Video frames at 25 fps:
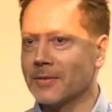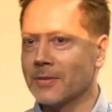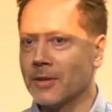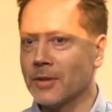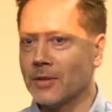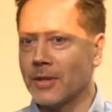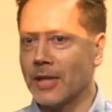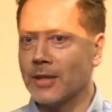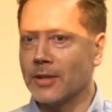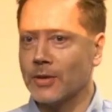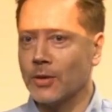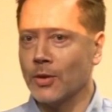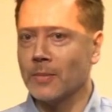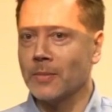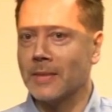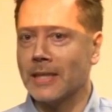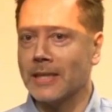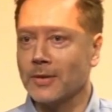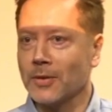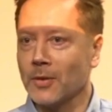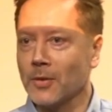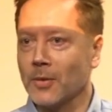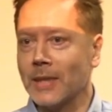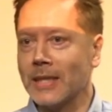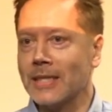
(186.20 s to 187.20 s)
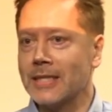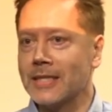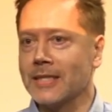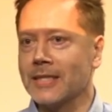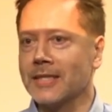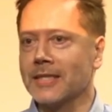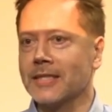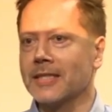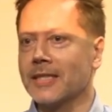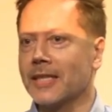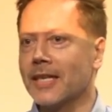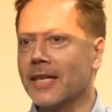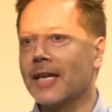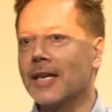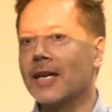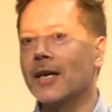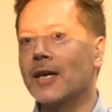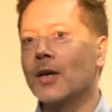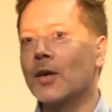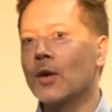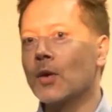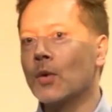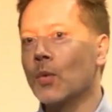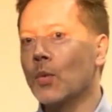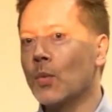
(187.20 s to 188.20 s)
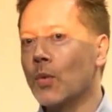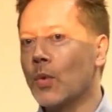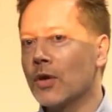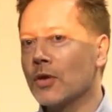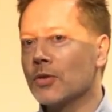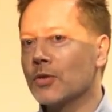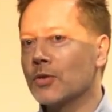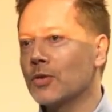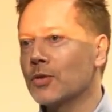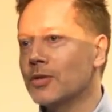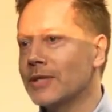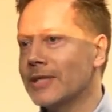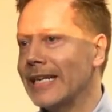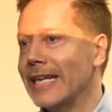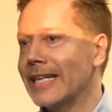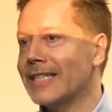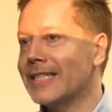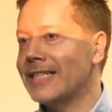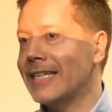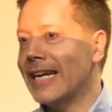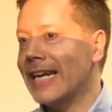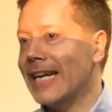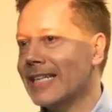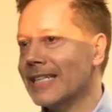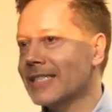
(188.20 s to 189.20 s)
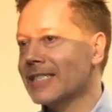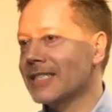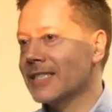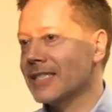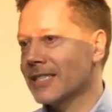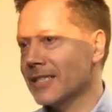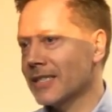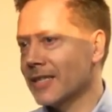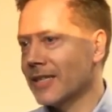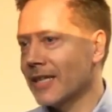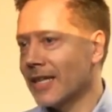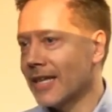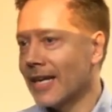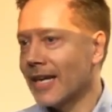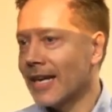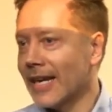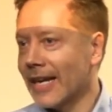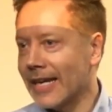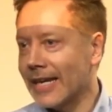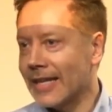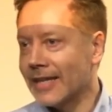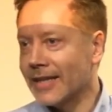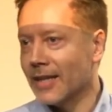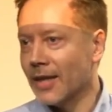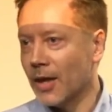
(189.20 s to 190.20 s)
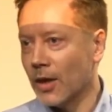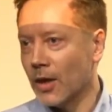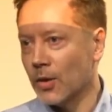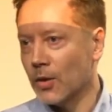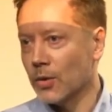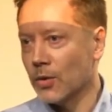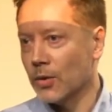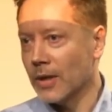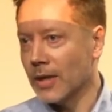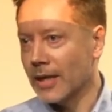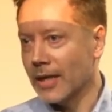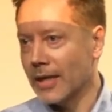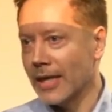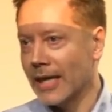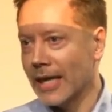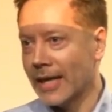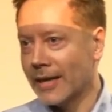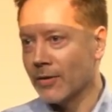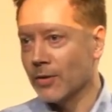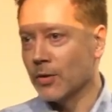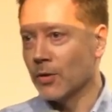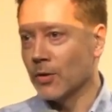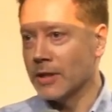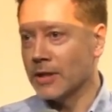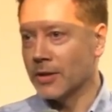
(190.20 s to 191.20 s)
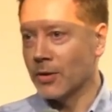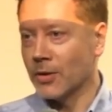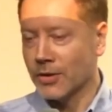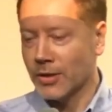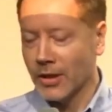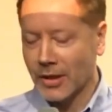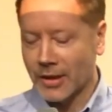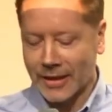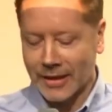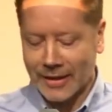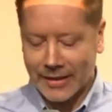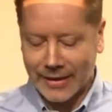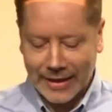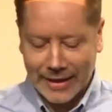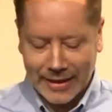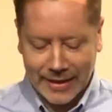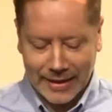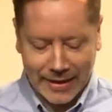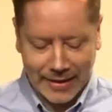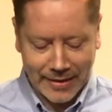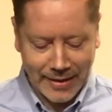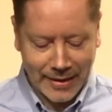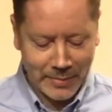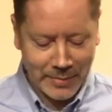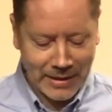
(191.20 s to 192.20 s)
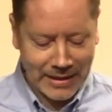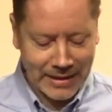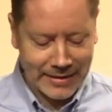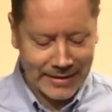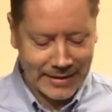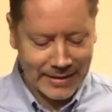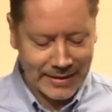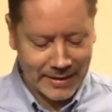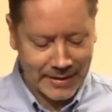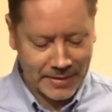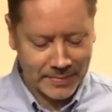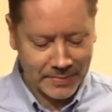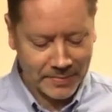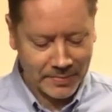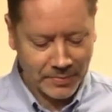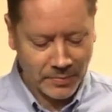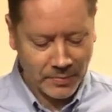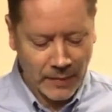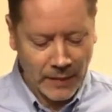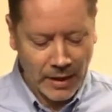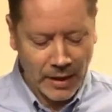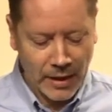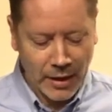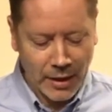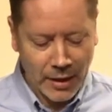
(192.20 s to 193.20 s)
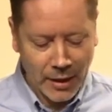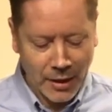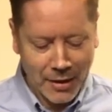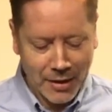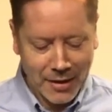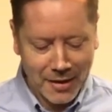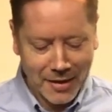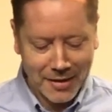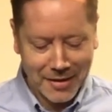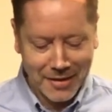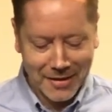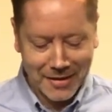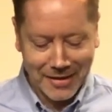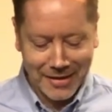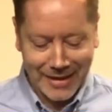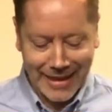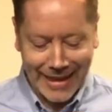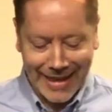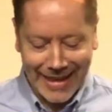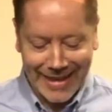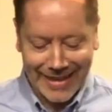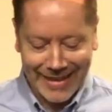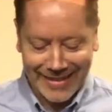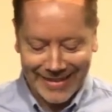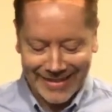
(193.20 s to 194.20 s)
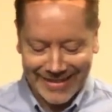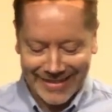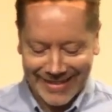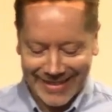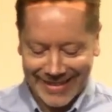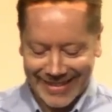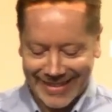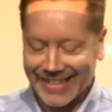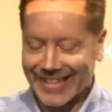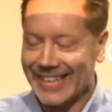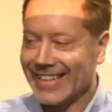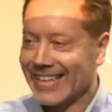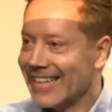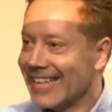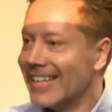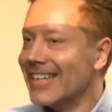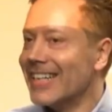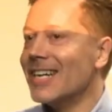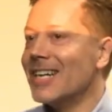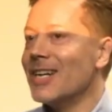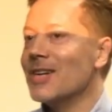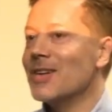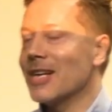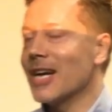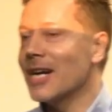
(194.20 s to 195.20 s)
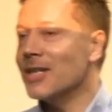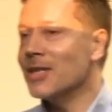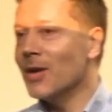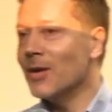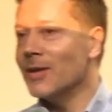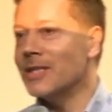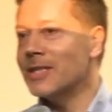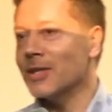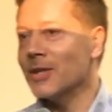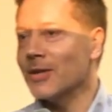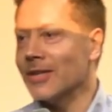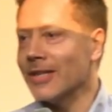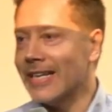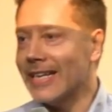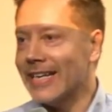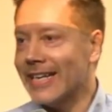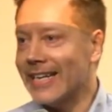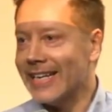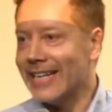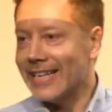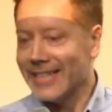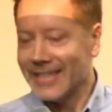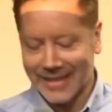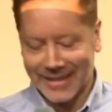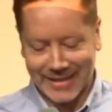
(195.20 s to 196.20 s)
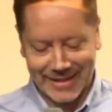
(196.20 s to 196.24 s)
so I assume that Norwegians want to see a change in how Equinor is conducting their business. Yeah. Look, I know it's only